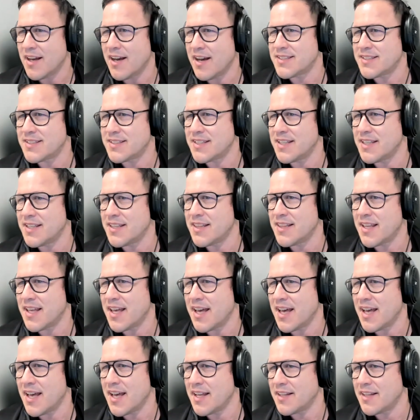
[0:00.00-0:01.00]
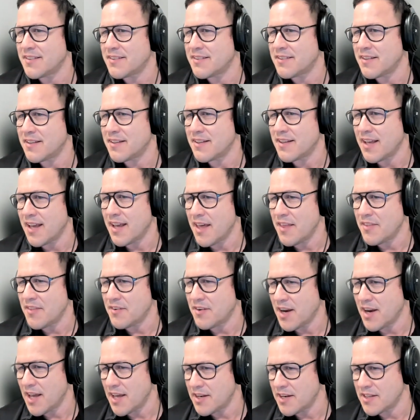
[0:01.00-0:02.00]
I see that
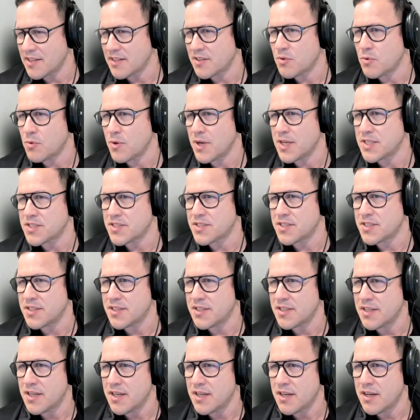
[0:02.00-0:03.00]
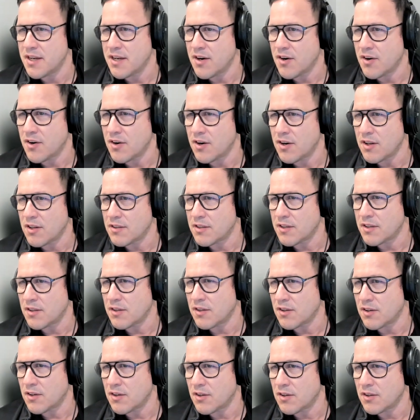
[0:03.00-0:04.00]
Heather had a question a
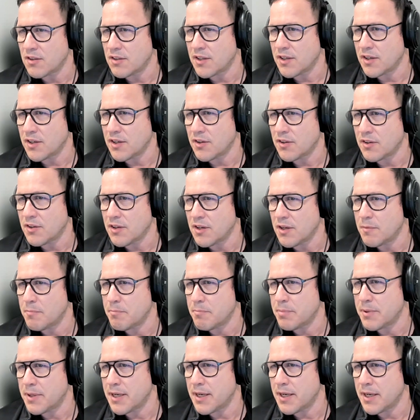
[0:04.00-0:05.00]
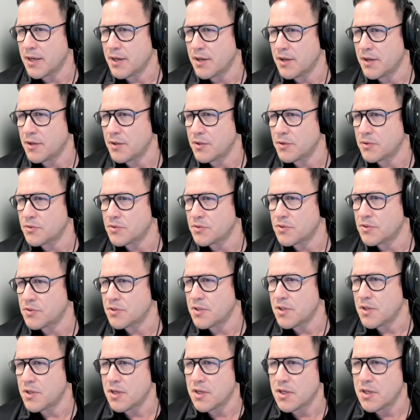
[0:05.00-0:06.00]
little earlier about
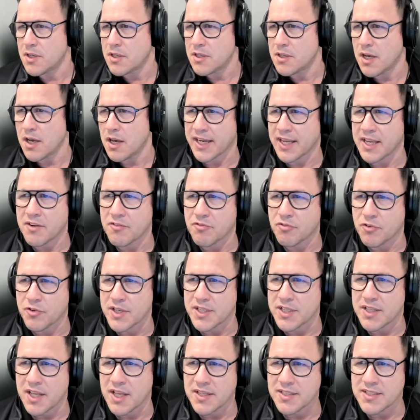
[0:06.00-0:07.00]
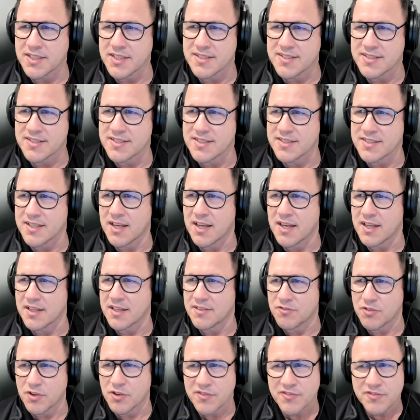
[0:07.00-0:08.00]
checking for redundant,
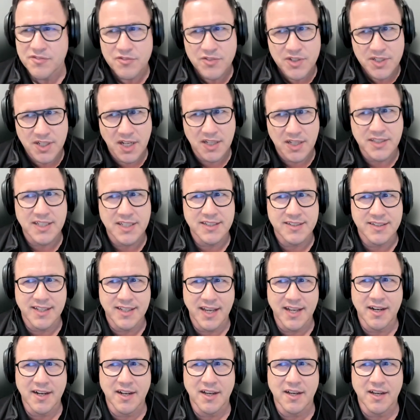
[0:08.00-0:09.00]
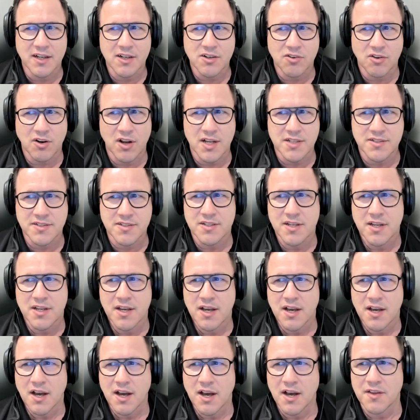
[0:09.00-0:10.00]
uh, re redundant data across
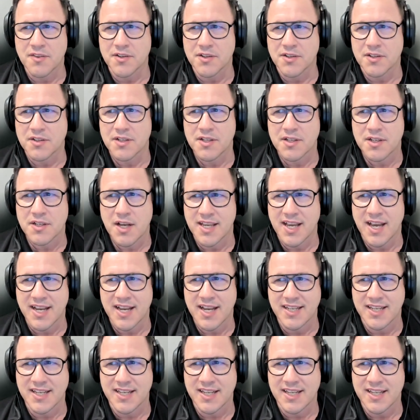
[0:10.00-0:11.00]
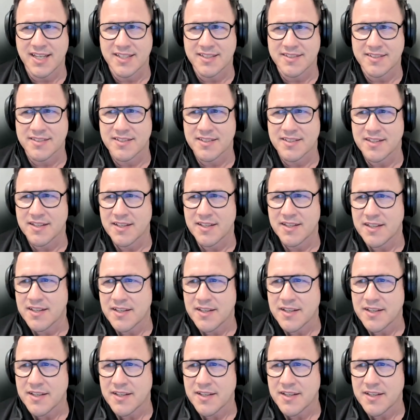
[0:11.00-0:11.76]
other CIDs.